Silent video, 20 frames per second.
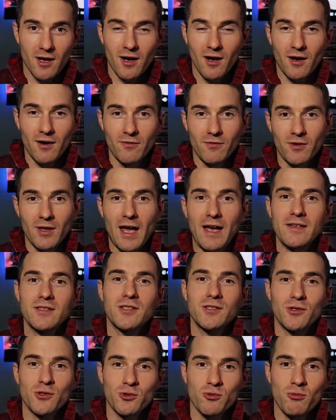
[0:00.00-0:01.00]
of last
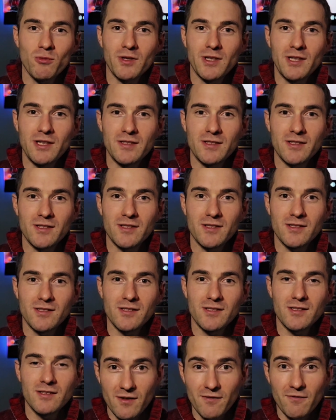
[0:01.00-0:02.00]
year's
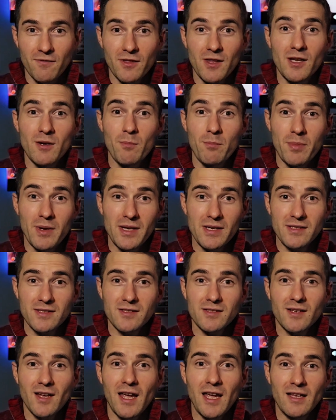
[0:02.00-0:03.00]
releases of The
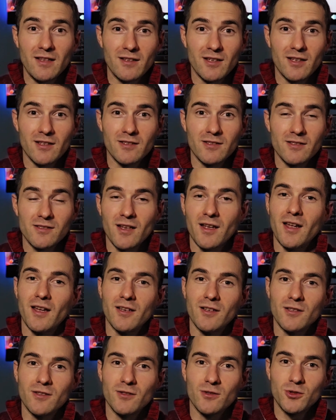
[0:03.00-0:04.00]
Abyss, Aliens,
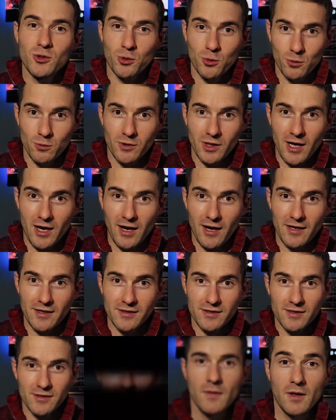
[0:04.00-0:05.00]
and True
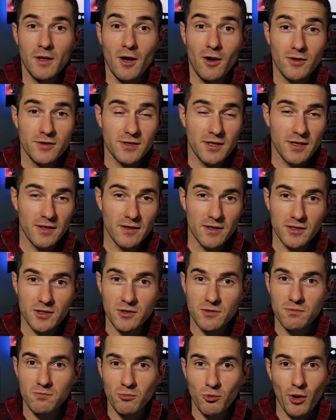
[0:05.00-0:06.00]
Lies. Now, I'll say
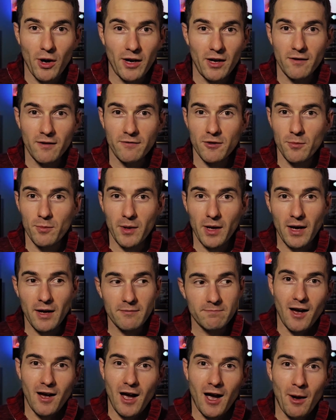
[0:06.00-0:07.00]
this right off the bat.
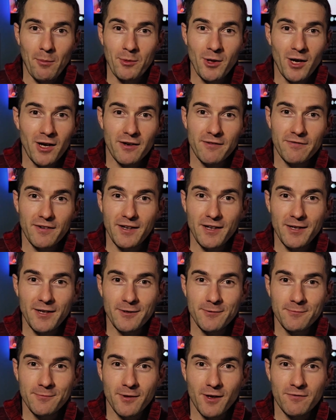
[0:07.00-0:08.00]
I'm not a
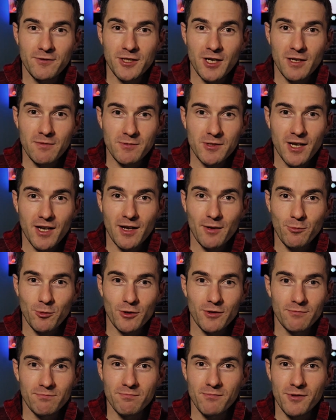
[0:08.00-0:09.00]
fan of James
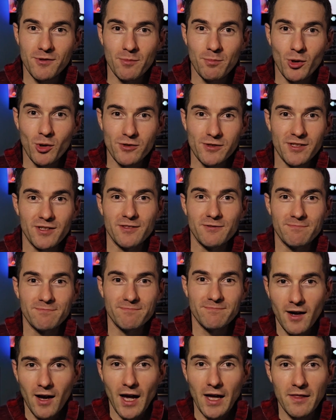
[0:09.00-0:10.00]
Cameron, the person.
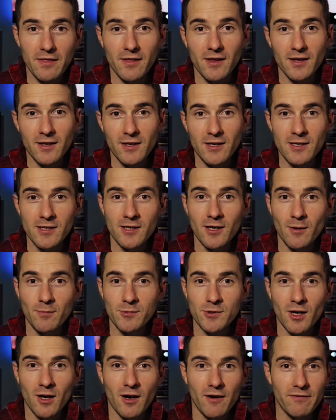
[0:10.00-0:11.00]
I think he
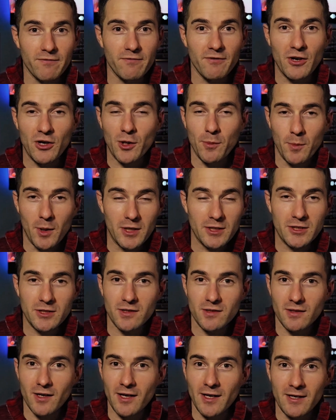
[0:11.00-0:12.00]
comes off very much
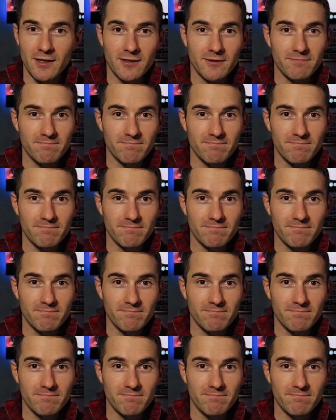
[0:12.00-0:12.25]
like